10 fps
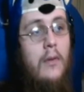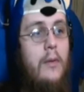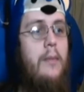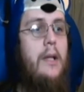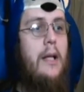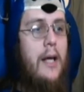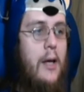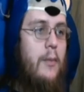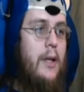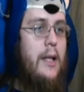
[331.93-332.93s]
We beat the
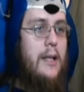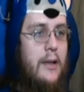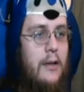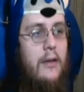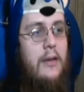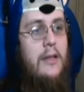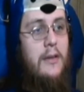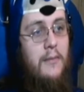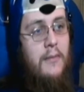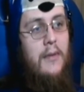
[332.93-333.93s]
game, ladies and turds.
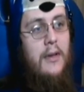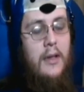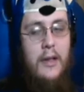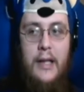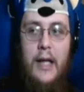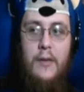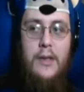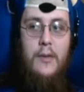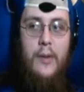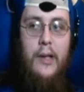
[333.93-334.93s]
That
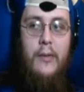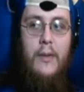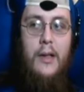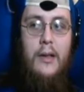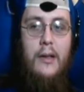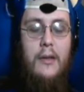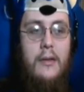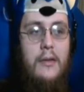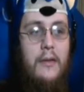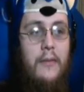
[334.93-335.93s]
was a weird one.
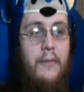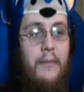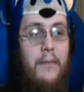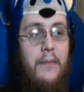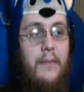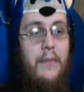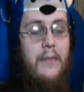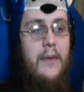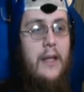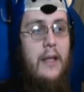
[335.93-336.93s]

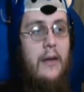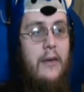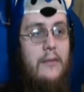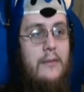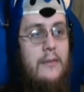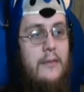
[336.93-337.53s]
You know.